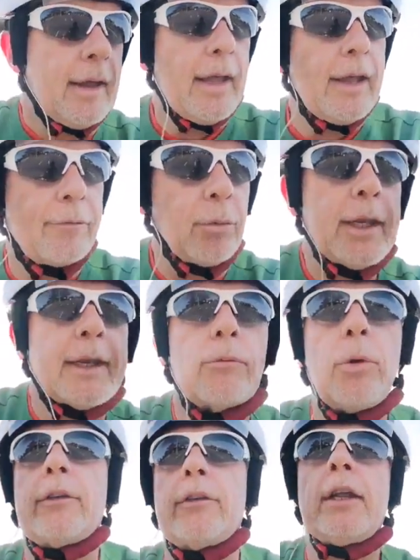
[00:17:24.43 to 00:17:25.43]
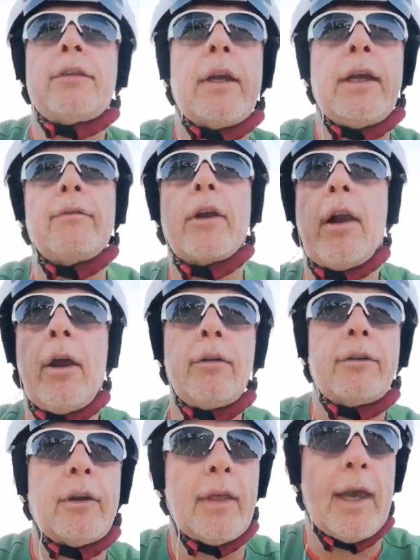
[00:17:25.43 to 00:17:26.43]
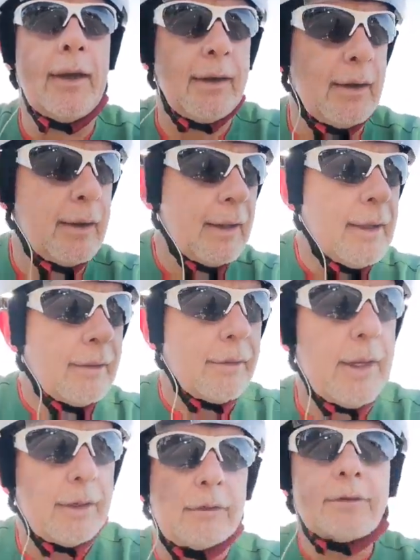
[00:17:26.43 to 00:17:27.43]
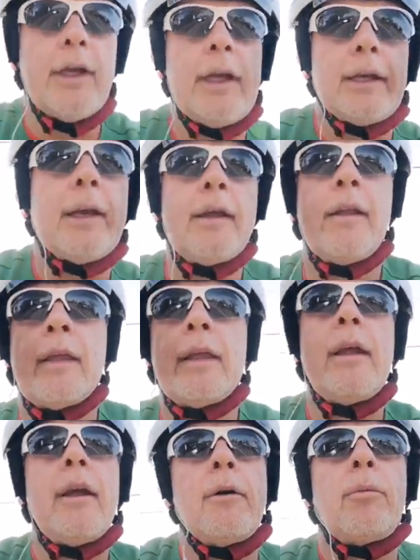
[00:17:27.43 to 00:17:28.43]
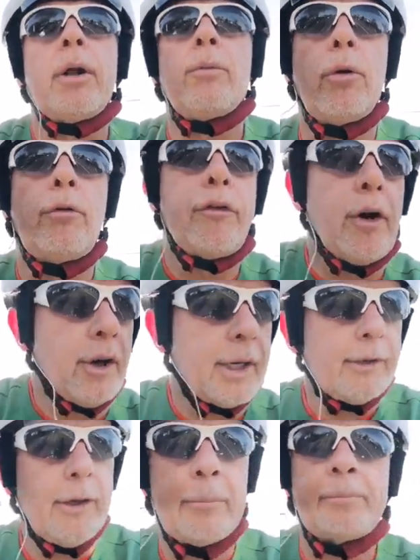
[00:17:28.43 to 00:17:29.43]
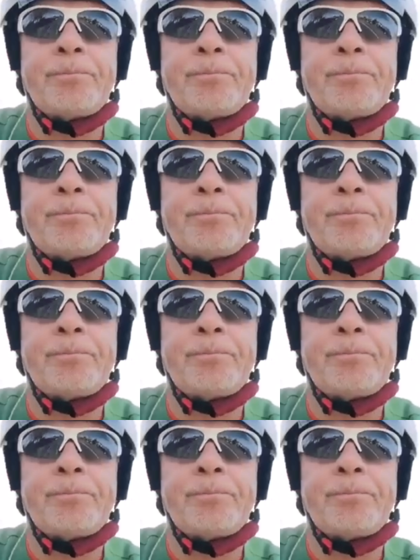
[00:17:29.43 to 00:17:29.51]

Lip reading: If we can reach anything even close to that, then indeed we will find